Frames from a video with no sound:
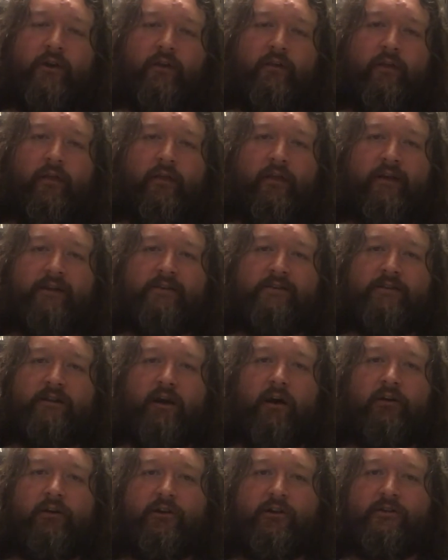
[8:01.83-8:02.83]
that they
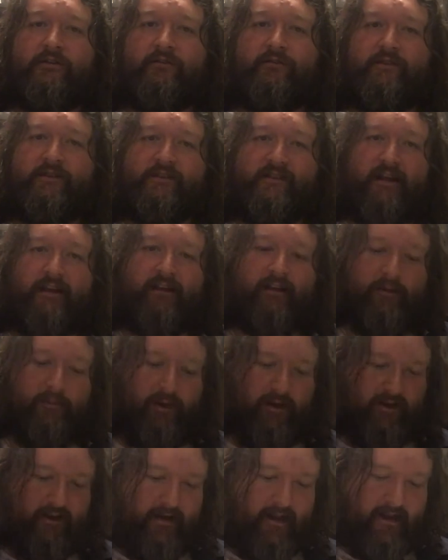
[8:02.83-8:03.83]
start using for Stanley
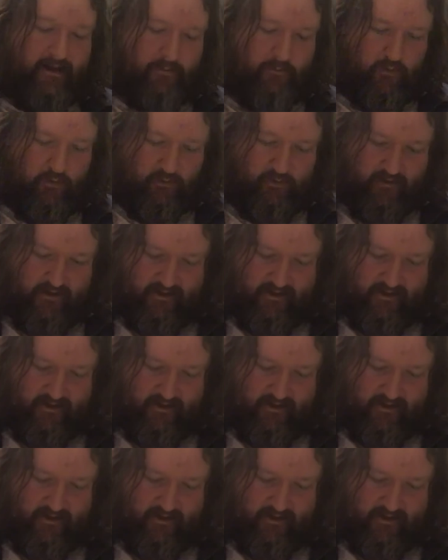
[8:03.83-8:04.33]
being an animal.